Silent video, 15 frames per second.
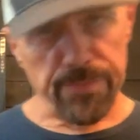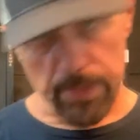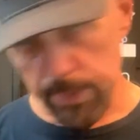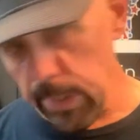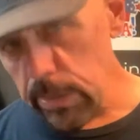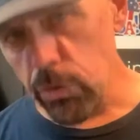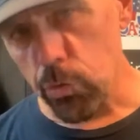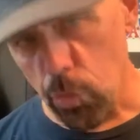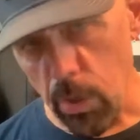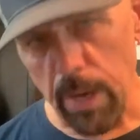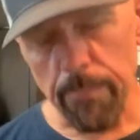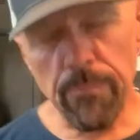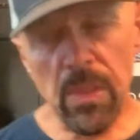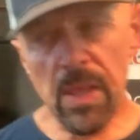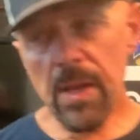for this
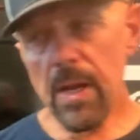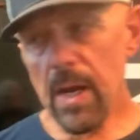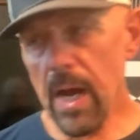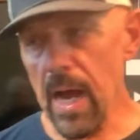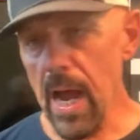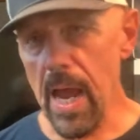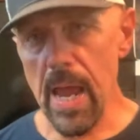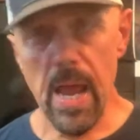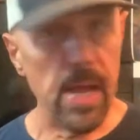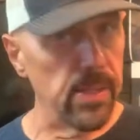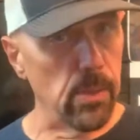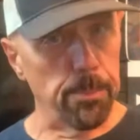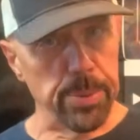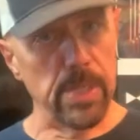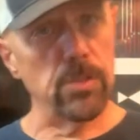trip. I had
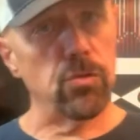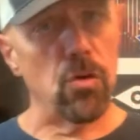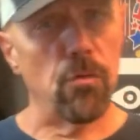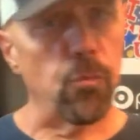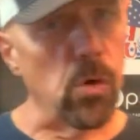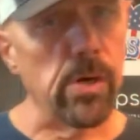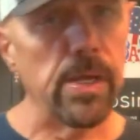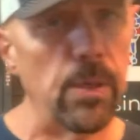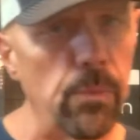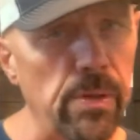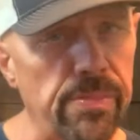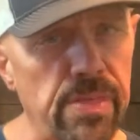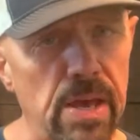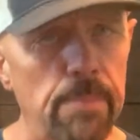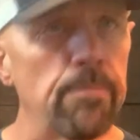the pleasure of working with
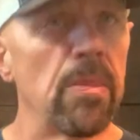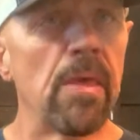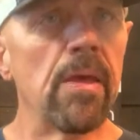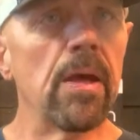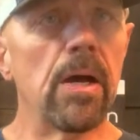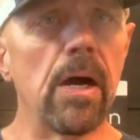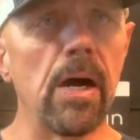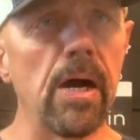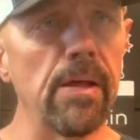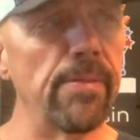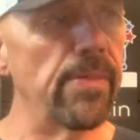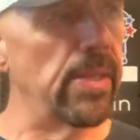them on